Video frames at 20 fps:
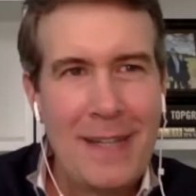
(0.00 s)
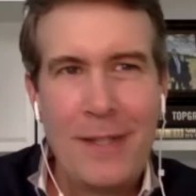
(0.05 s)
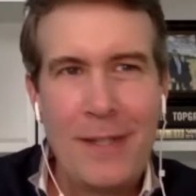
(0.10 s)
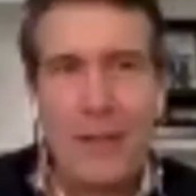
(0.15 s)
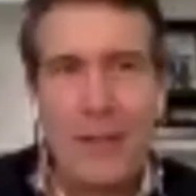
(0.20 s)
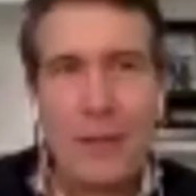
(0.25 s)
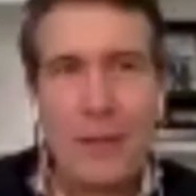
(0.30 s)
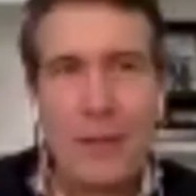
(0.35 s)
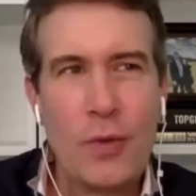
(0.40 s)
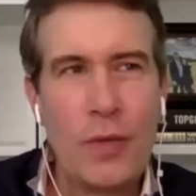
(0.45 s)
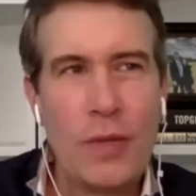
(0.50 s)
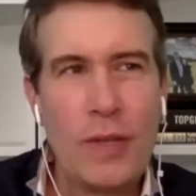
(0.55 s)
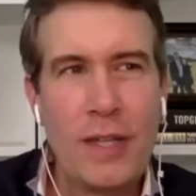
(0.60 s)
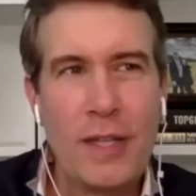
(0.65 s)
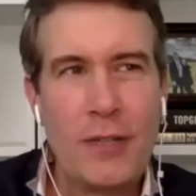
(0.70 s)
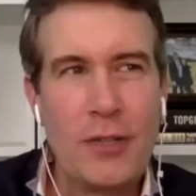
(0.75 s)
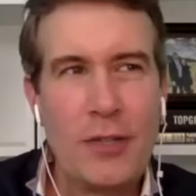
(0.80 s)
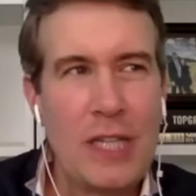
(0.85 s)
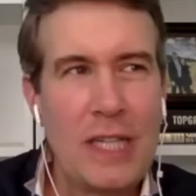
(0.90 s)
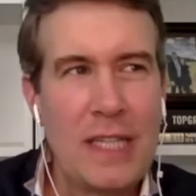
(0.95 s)
know, the
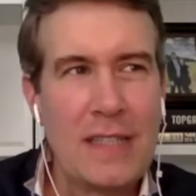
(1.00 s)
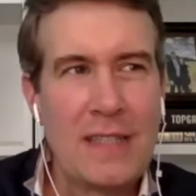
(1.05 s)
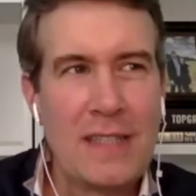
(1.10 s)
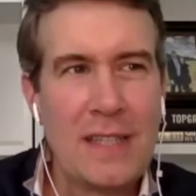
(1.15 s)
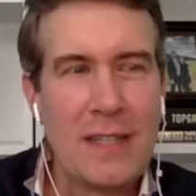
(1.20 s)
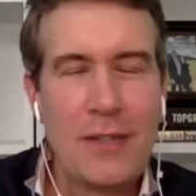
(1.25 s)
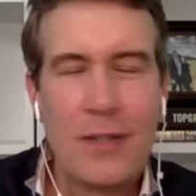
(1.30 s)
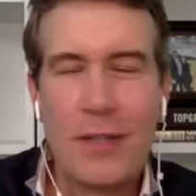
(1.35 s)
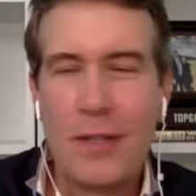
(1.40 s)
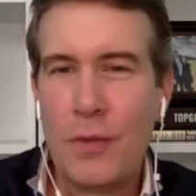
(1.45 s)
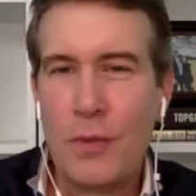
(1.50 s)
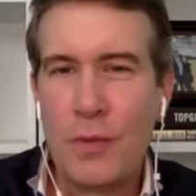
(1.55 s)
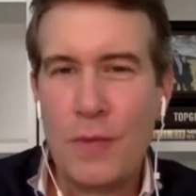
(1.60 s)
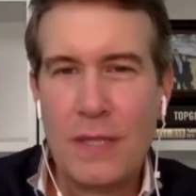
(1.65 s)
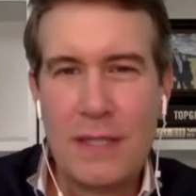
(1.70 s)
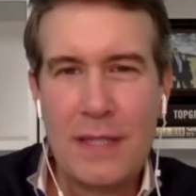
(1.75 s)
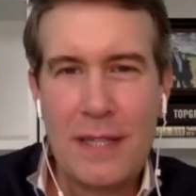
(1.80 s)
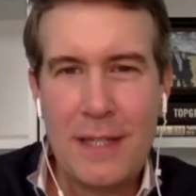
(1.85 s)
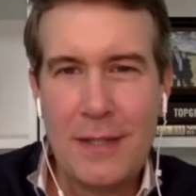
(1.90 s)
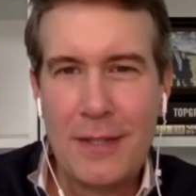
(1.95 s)
chances I took, the
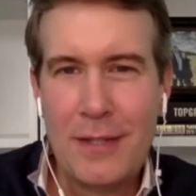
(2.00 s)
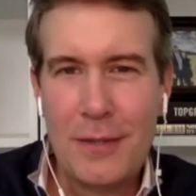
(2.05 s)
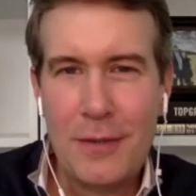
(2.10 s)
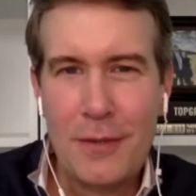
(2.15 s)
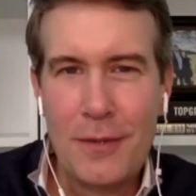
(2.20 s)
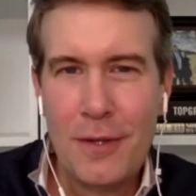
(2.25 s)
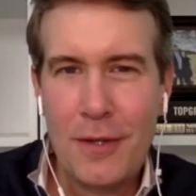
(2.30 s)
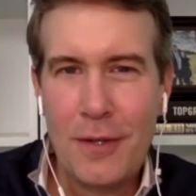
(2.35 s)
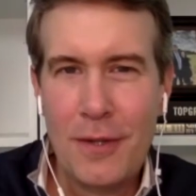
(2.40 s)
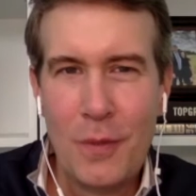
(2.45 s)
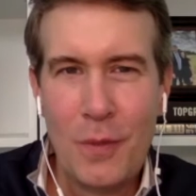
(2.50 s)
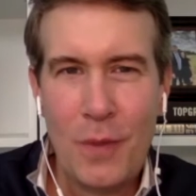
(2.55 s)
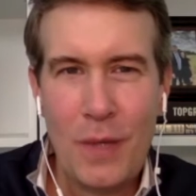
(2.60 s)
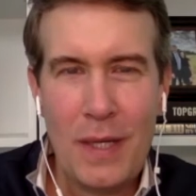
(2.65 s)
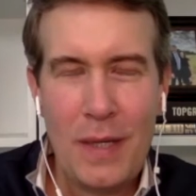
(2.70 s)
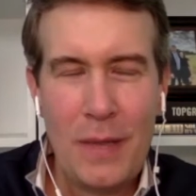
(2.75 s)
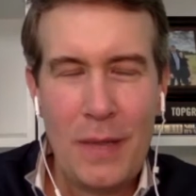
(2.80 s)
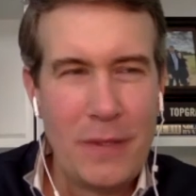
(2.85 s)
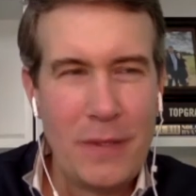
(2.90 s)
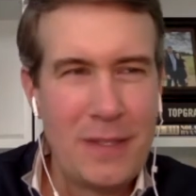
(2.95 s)
risk I took along the
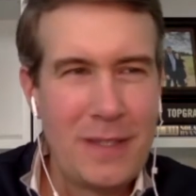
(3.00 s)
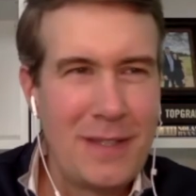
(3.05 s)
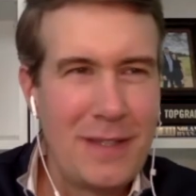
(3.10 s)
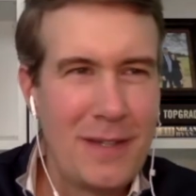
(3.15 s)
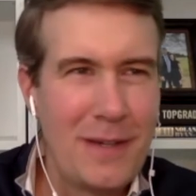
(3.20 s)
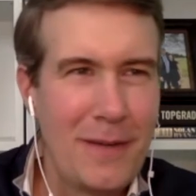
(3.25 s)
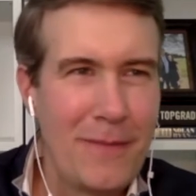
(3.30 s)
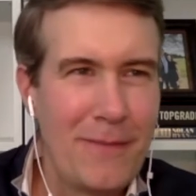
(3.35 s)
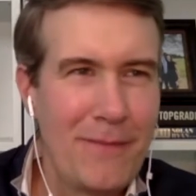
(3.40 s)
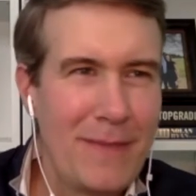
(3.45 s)
way, which, you know,